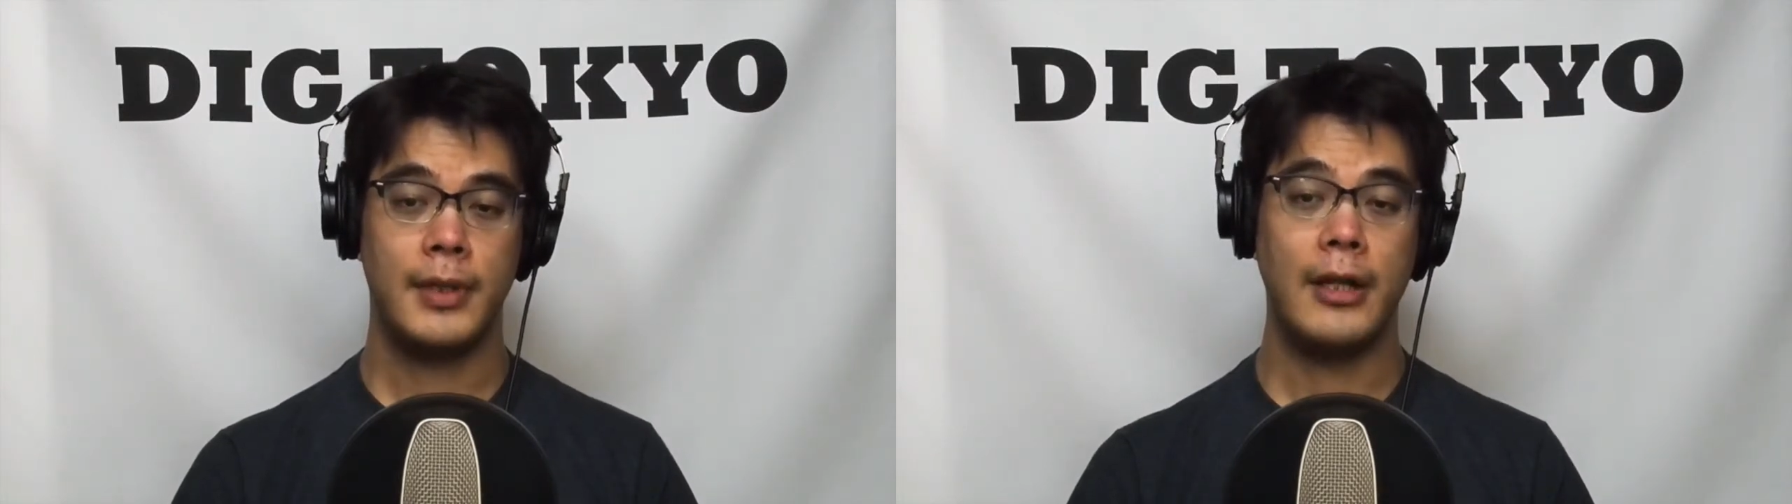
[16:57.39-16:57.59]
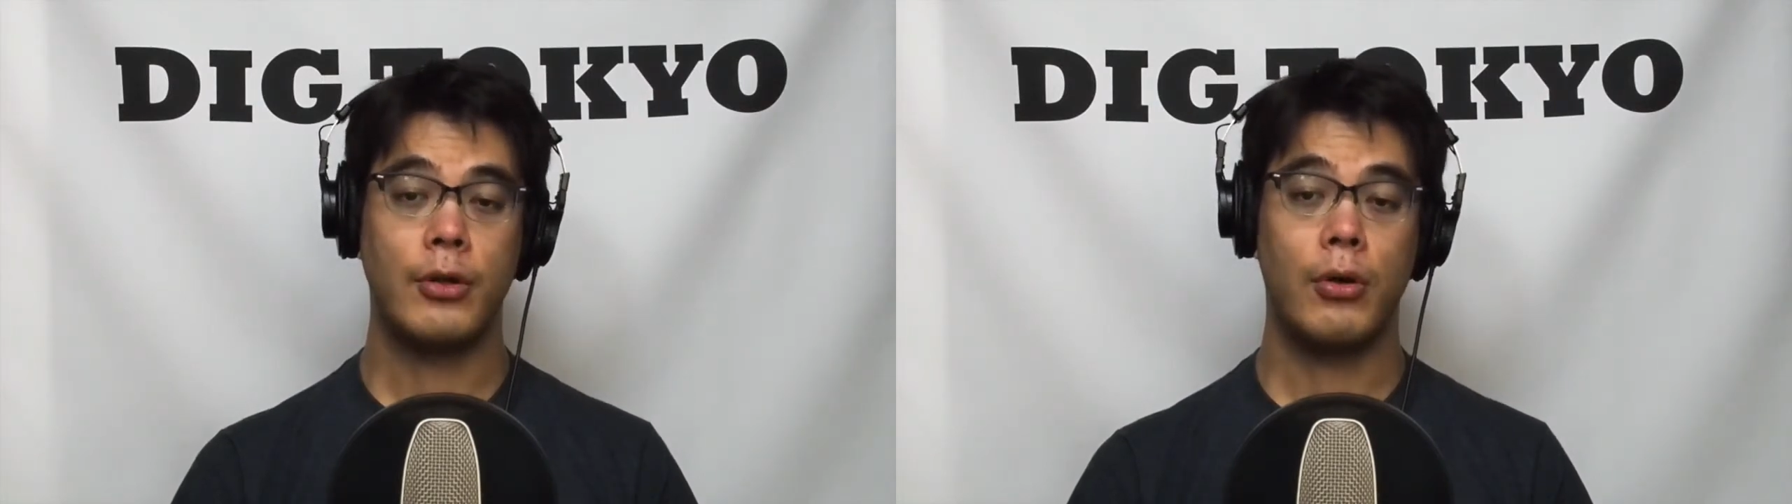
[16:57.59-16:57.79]

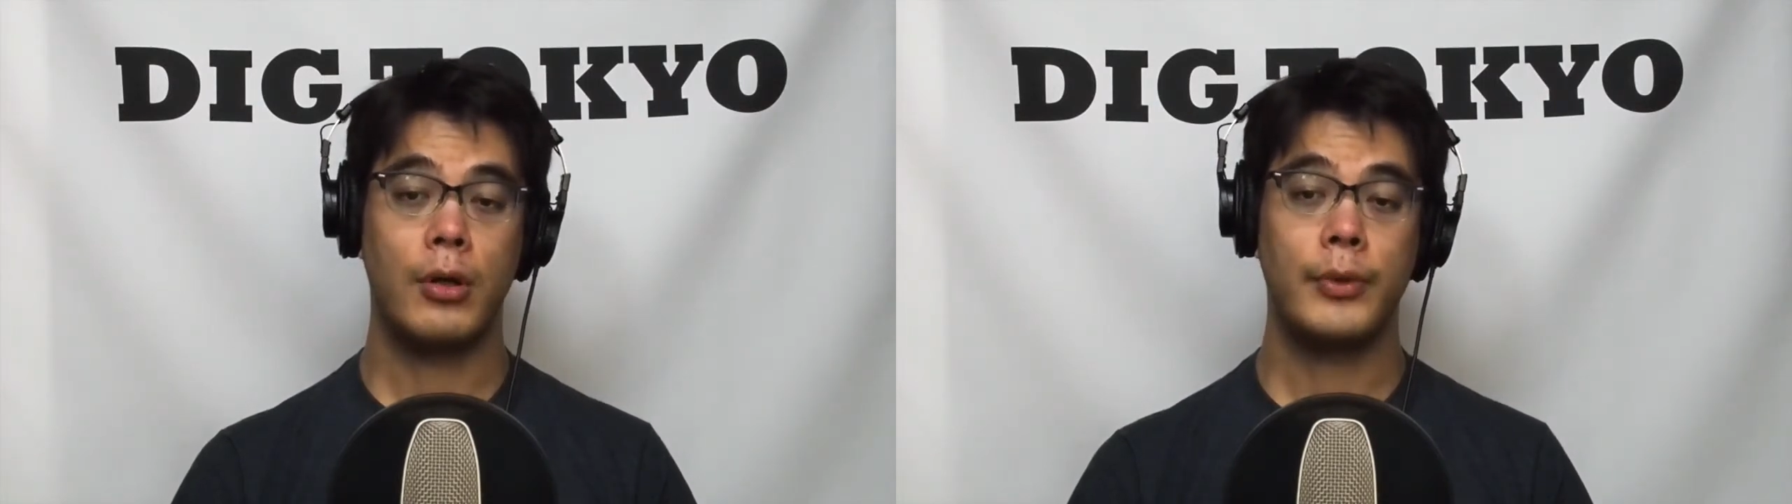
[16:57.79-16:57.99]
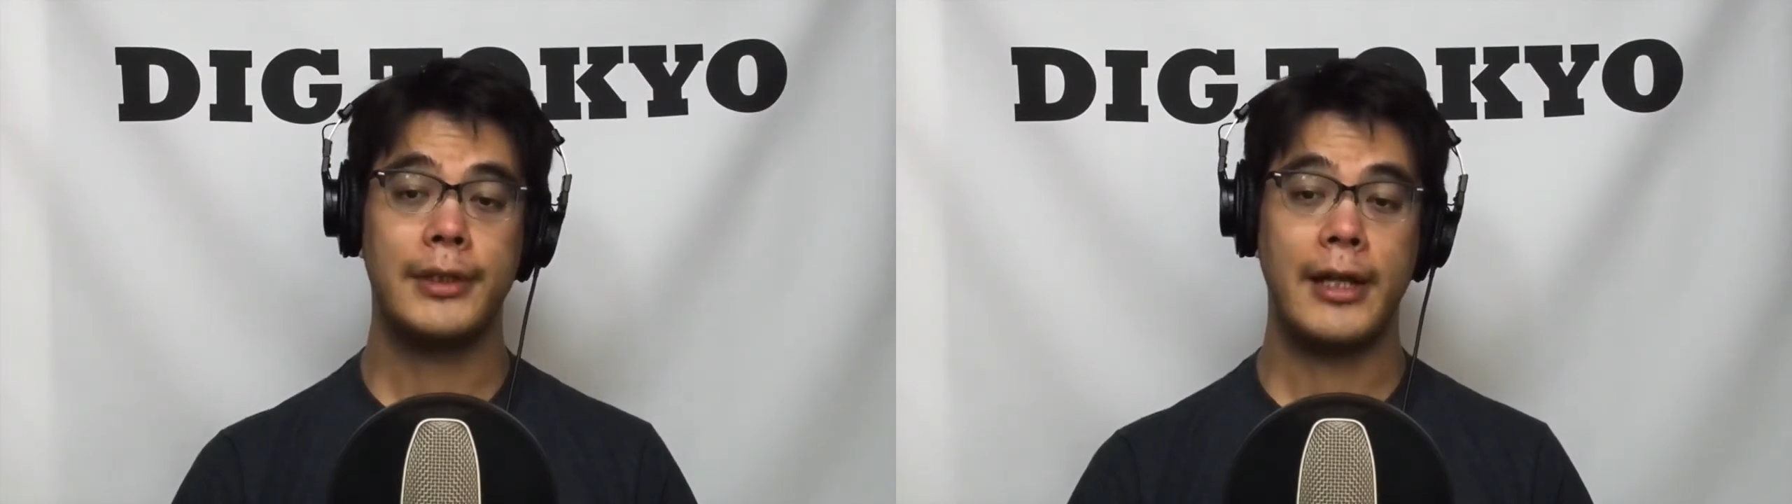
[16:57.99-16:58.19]
and Gore
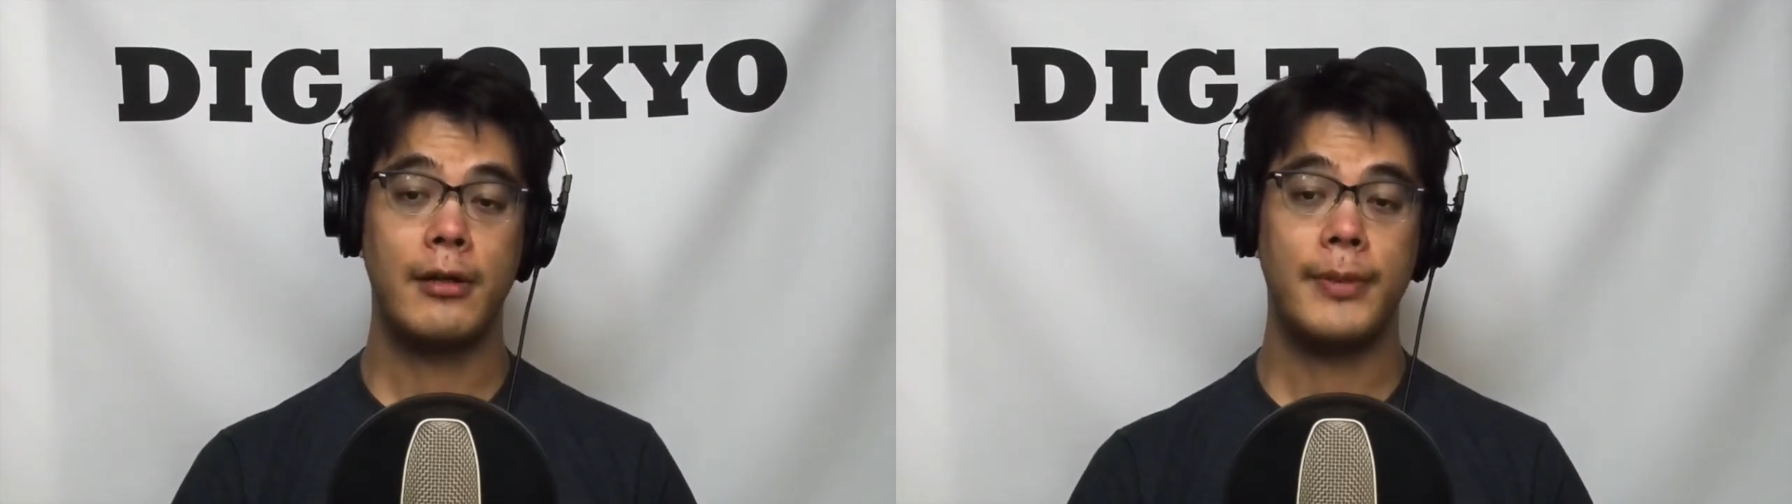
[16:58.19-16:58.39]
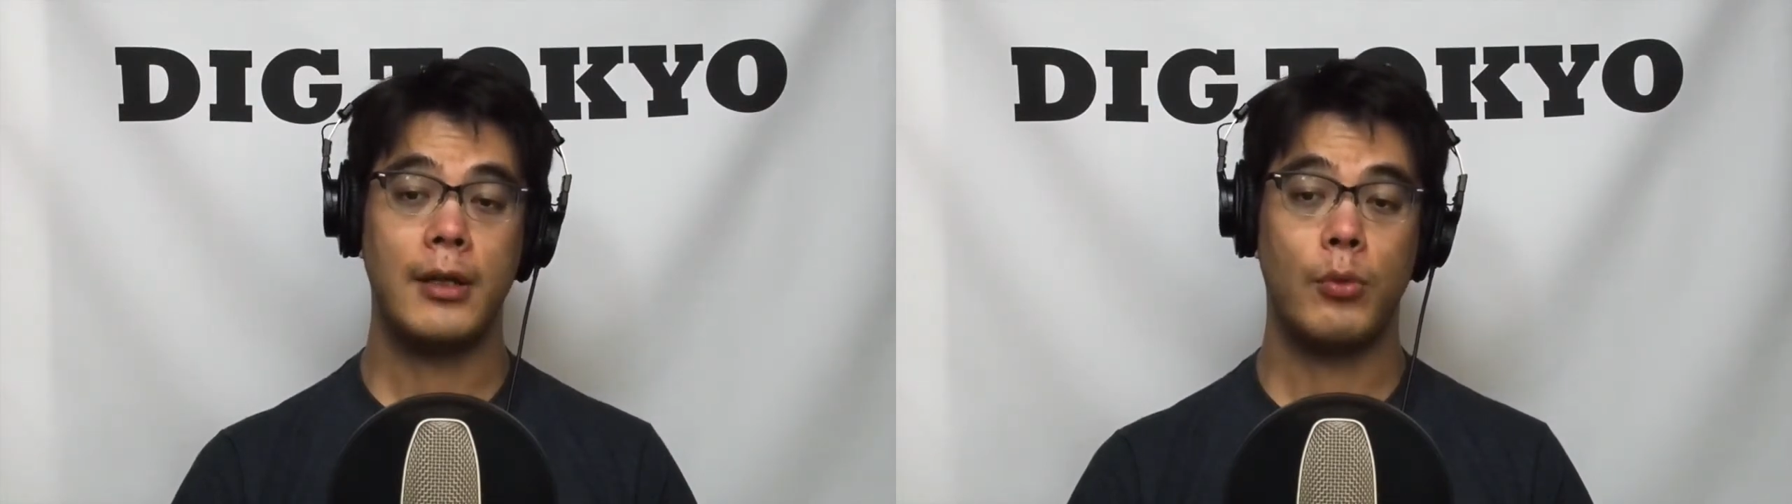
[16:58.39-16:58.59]
would later
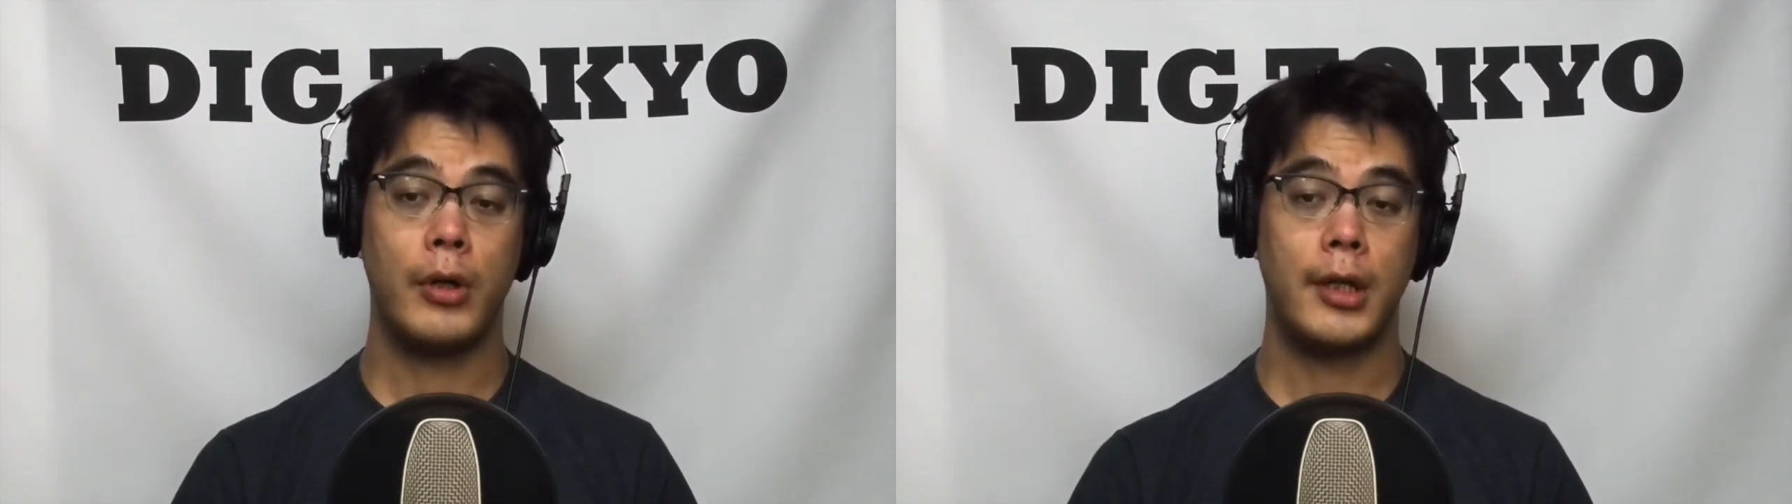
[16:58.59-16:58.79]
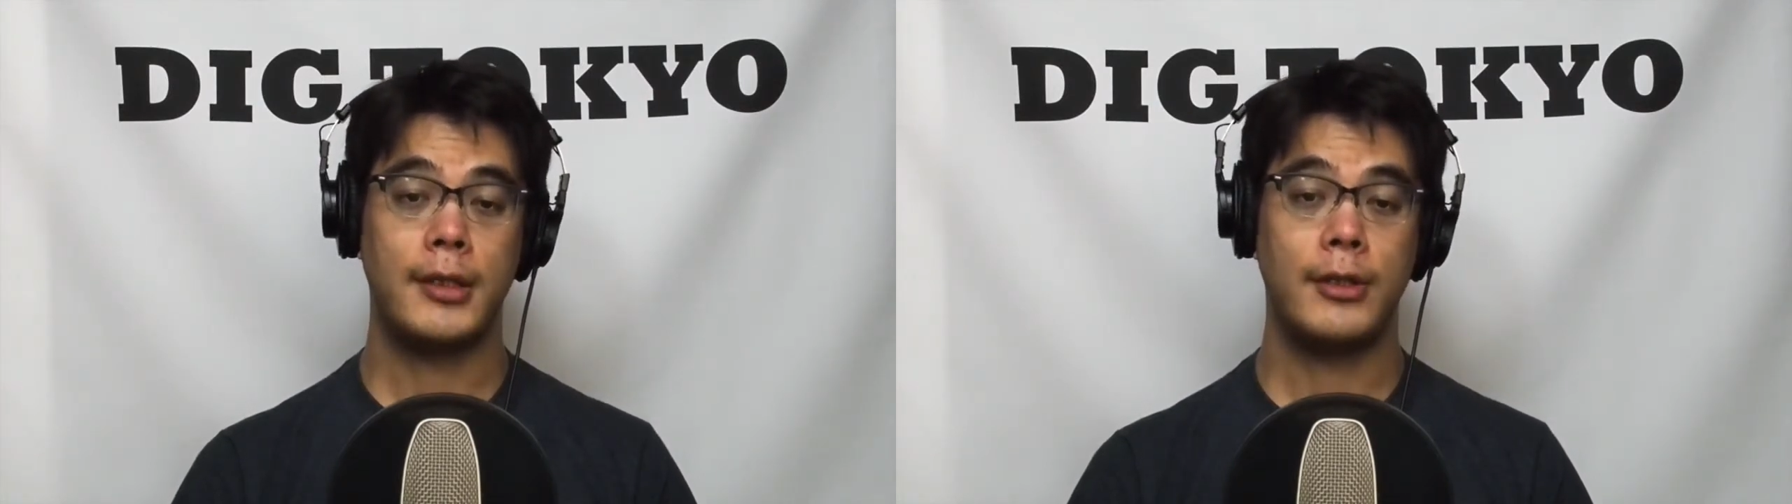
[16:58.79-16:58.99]
be
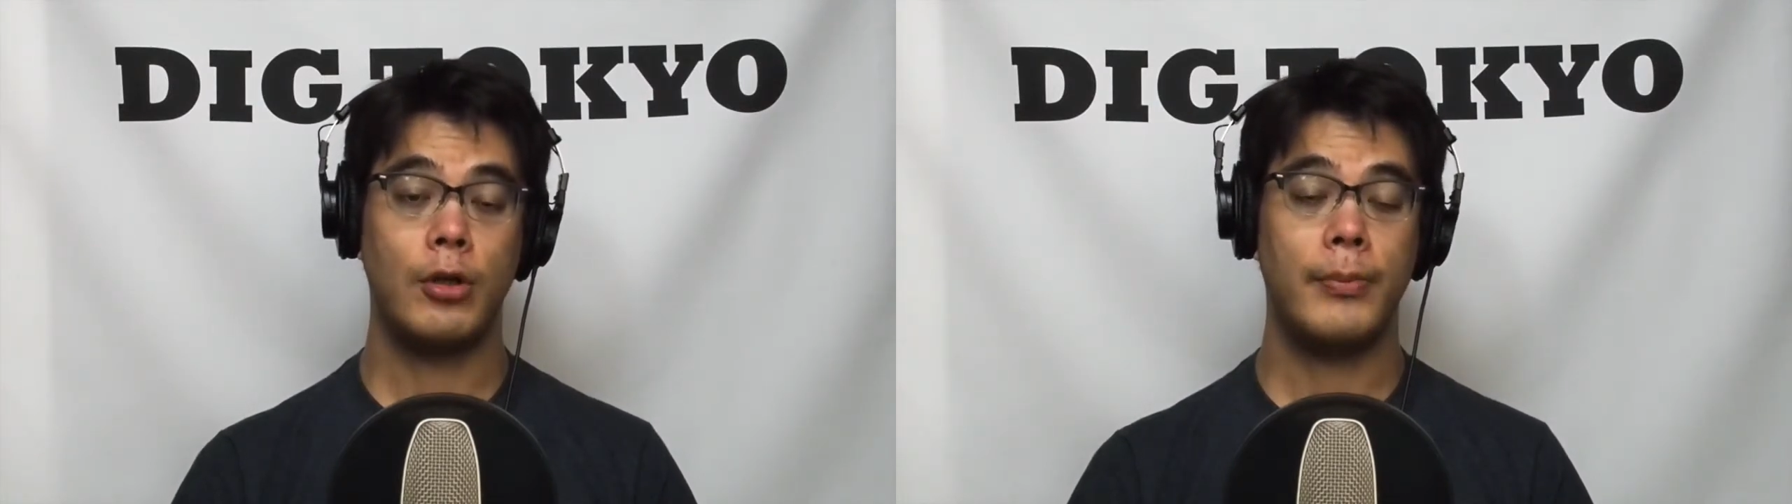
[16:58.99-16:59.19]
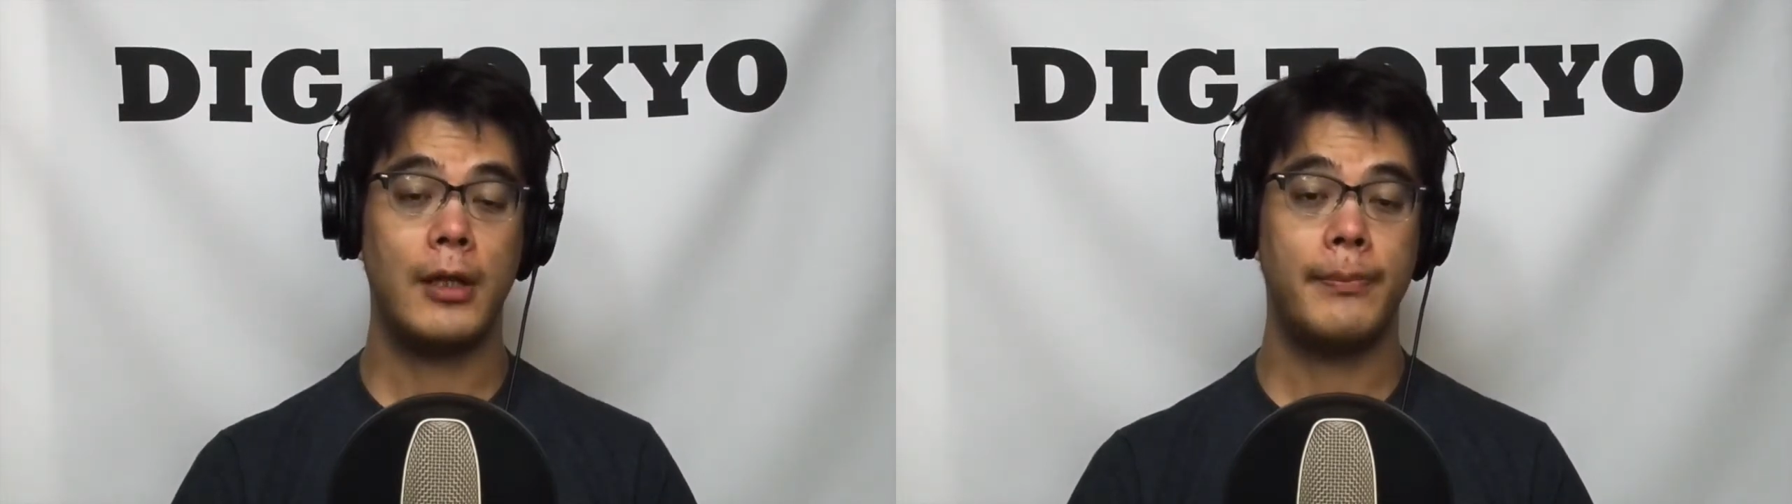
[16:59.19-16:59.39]
awarded the Nobel